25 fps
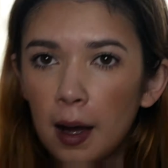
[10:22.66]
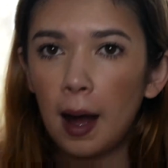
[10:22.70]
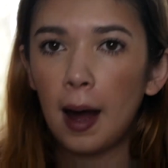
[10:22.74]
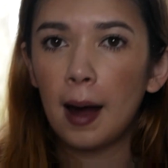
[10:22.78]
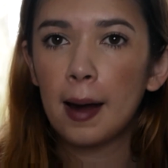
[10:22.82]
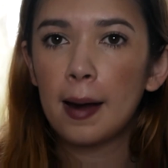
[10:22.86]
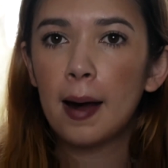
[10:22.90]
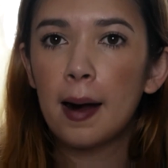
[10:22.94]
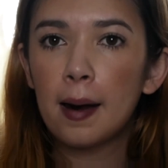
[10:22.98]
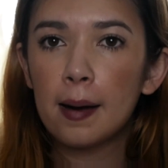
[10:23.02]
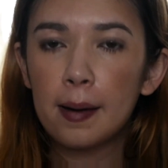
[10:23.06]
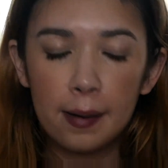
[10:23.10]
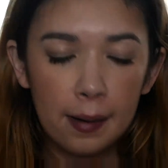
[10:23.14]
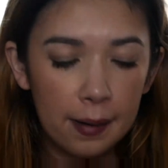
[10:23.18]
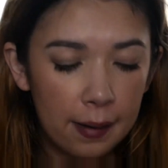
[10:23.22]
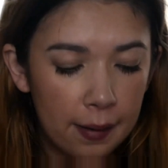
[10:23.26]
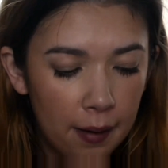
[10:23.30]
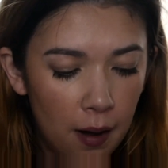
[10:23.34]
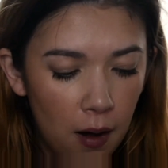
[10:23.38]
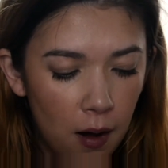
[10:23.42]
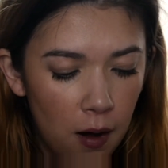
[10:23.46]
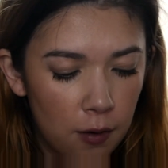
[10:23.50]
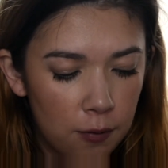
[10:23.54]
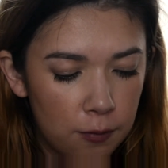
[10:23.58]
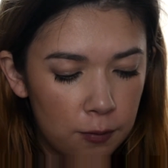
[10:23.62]
I got cut
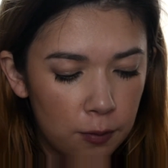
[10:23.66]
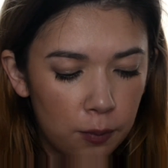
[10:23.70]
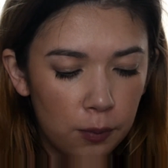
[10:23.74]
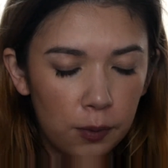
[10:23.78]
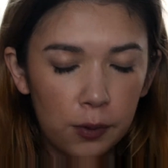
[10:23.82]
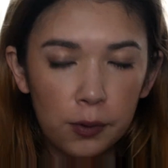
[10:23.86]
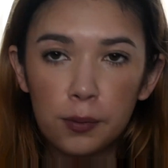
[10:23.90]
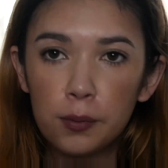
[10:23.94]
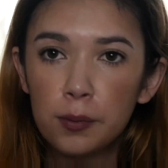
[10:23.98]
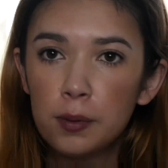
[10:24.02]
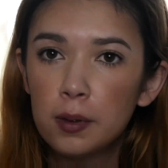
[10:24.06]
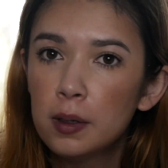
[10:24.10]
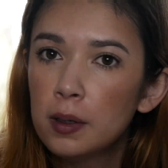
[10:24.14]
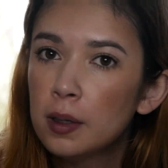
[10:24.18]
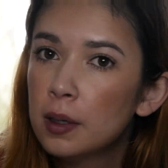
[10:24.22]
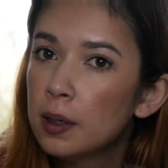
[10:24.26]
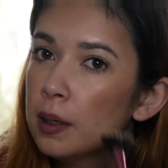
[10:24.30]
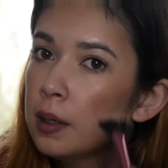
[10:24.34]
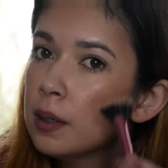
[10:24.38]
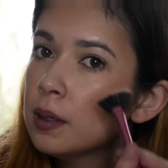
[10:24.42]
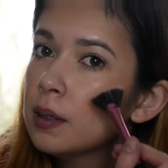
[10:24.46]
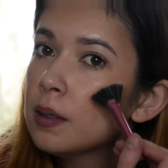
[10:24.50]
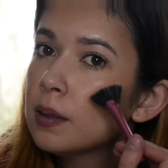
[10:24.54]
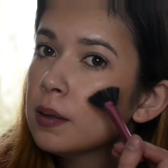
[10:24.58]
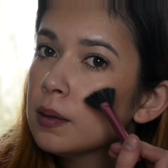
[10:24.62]
off, rude.
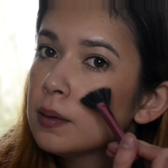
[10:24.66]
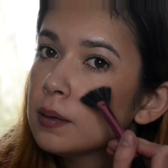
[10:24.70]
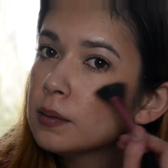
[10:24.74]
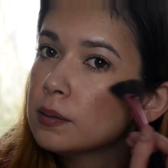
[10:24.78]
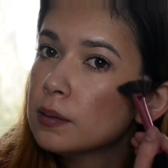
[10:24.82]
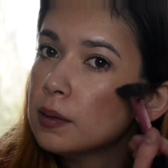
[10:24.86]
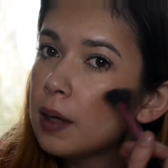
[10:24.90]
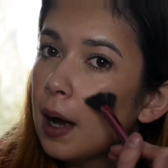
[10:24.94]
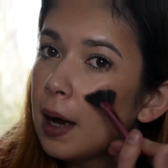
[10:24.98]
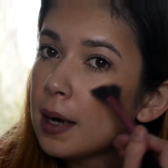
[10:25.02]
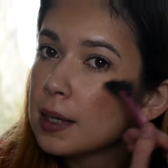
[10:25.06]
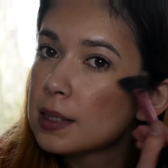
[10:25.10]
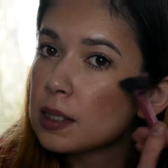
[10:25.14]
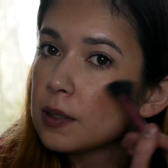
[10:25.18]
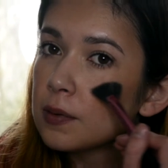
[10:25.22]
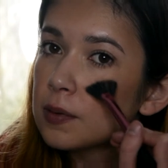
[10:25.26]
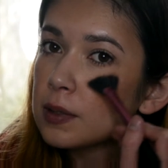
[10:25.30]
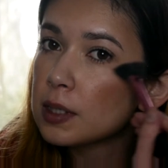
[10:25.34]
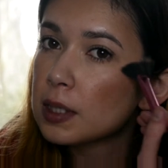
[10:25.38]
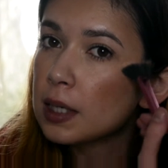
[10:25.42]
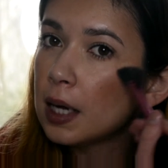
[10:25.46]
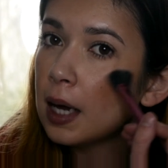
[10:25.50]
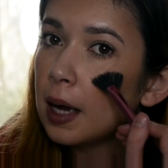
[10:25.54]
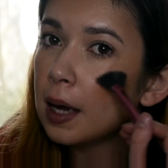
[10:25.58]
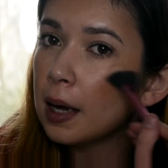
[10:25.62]
As I
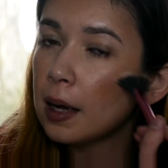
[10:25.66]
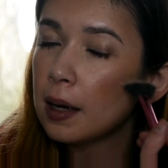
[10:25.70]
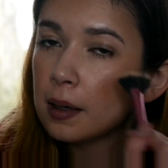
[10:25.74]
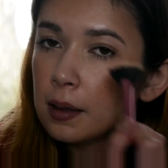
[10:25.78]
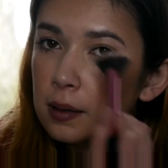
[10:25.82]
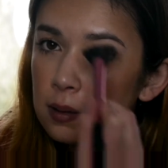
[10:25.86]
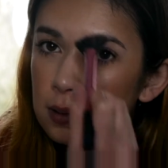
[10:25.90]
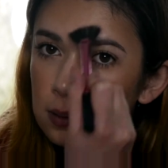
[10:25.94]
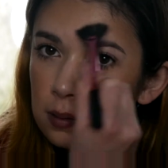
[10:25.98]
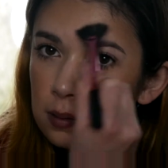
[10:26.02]
was saying,